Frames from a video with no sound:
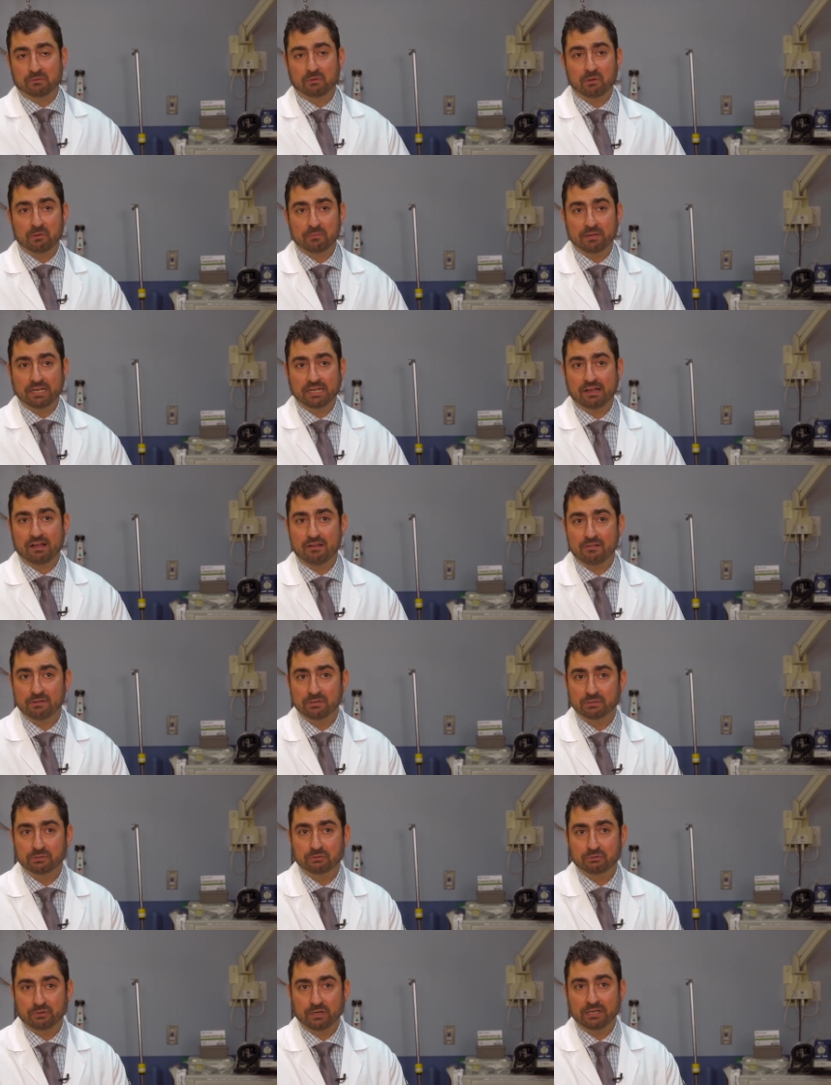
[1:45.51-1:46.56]
all my
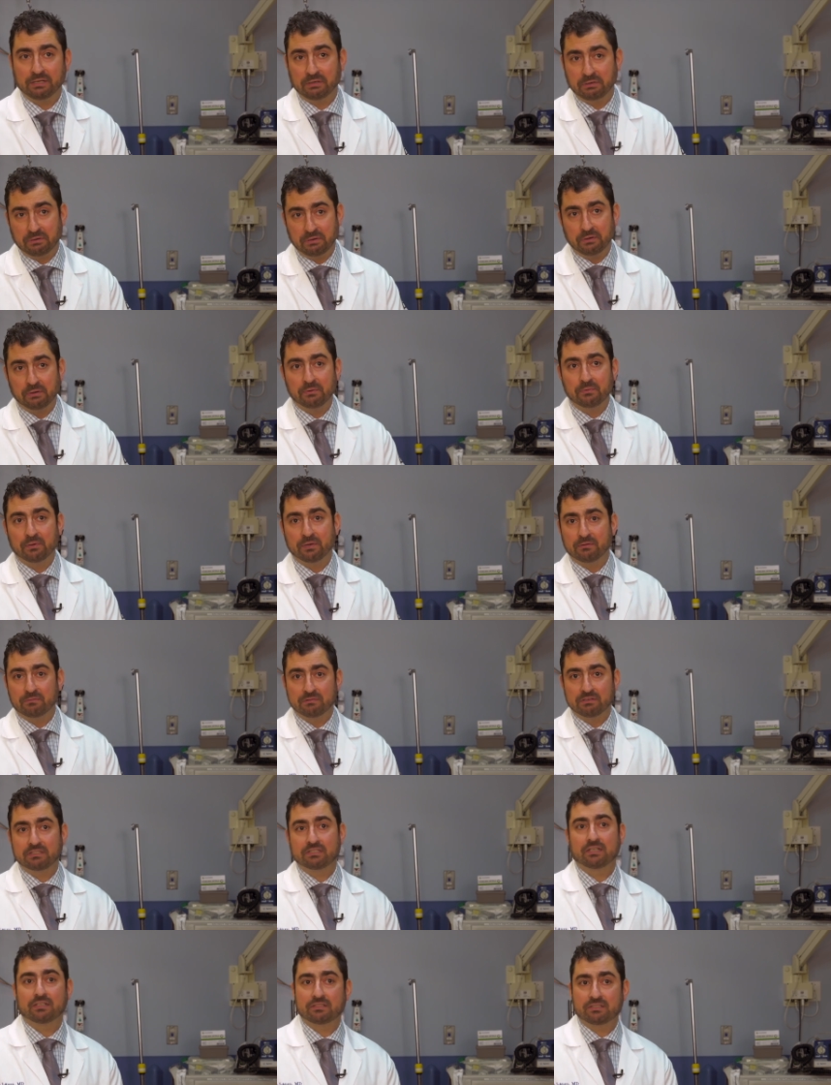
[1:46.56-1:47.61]
colleagues trained to do, and
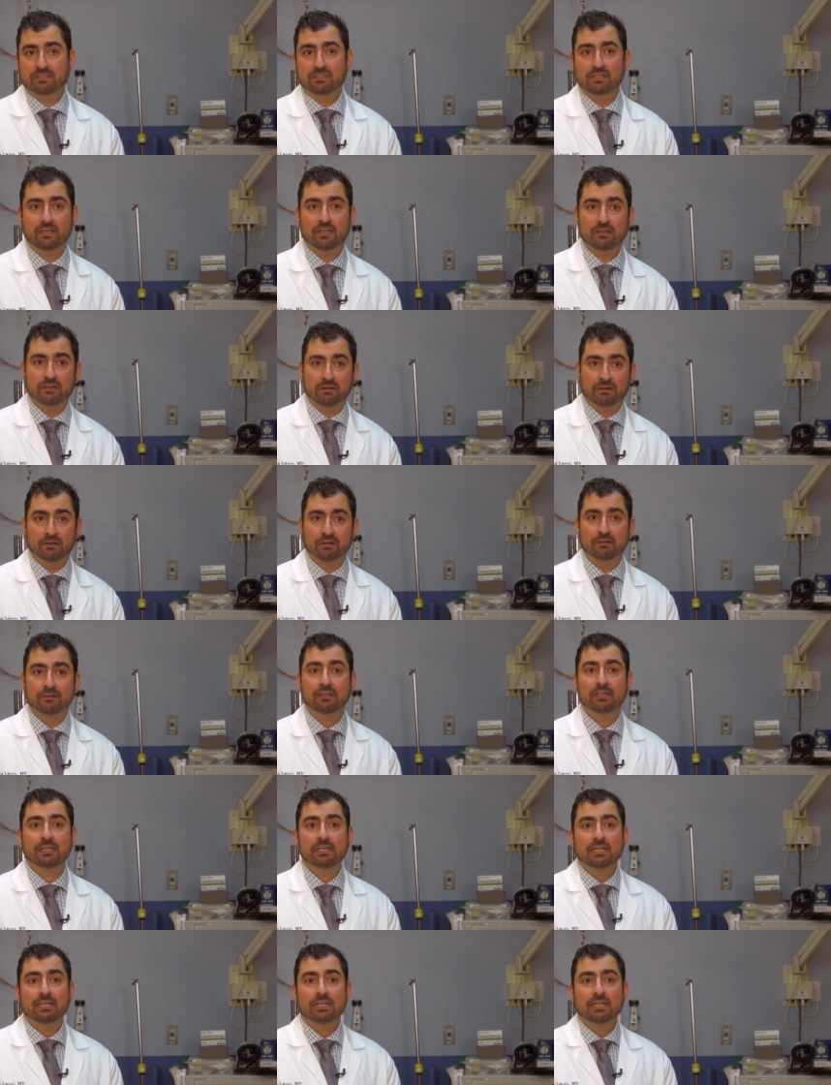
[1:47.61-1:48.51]
resuscitated her